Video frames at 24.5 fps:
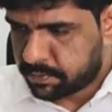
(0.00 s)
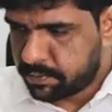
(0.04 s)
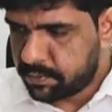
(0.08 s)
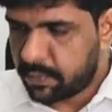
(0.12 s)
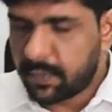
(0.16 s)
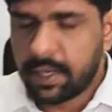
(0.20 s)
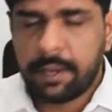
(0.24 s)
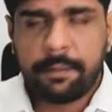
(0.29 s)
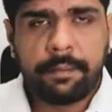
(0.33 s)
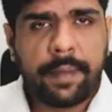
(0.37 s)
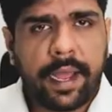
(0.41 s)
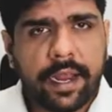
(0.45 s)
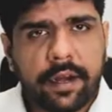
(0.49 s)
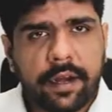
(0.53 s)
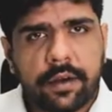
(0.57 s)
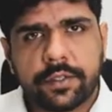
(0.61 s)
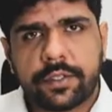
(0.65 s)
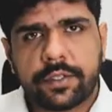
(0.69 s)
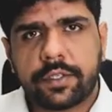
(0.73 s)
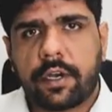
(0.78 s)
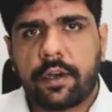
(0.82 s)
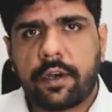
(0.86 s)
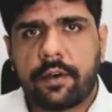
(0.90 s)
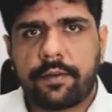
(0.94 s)

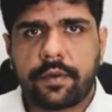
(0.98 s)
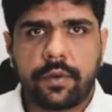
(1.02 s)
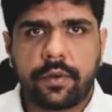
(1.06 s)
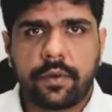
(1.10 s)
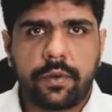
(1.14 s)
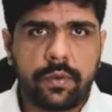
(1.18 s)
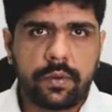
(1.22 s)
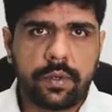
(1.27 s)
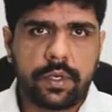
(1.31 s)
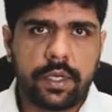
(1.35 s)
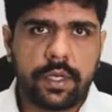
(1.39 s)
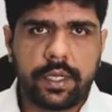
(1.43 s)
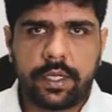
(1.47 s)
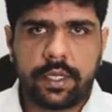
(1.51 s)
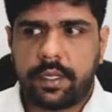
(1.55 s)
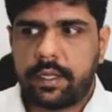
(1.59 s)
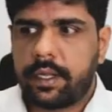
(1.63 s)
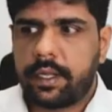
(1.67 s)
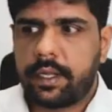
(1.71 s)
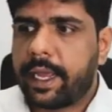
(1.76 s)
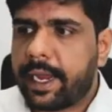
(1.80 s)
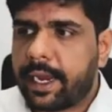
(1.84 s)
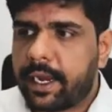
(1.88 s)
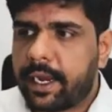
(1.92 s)
Microsoft, Google,
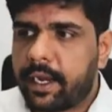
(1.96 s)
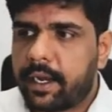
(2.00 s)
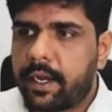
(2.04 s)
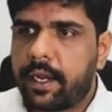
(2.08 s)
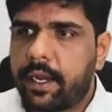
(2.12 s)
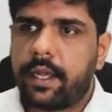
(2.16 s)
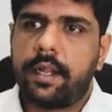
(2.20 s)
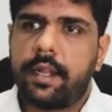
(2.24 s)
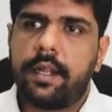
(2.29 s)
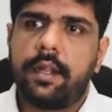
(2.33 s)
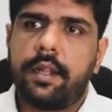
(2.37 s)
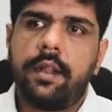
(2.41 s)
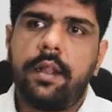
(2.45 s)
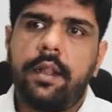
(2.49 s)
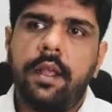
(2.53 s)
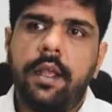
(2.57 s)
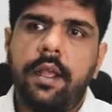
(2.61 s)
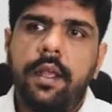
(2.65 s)
Airtel,